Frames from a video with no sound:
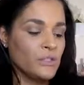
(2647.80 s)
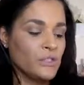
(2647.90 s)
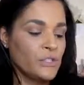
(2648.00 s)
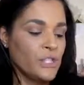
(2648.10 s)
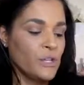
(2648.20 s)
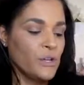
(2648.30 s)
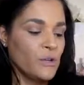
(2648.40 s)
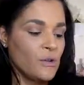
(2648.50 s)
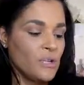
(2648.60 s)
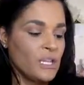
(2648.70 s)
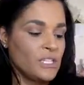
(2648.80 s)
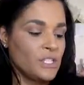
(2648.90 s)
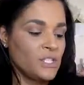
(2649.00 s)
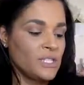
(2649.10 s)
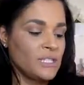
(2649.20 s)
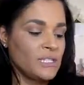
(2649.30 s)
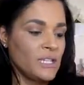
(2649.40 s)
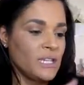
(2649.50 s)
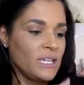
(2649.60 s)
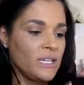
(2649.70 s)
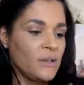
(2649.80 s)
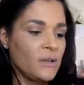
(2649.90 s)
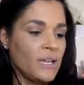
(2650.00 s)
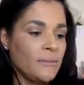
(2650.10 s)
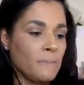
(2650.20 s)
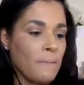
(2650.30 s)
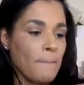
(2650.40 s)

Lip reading: So let's just say, okay,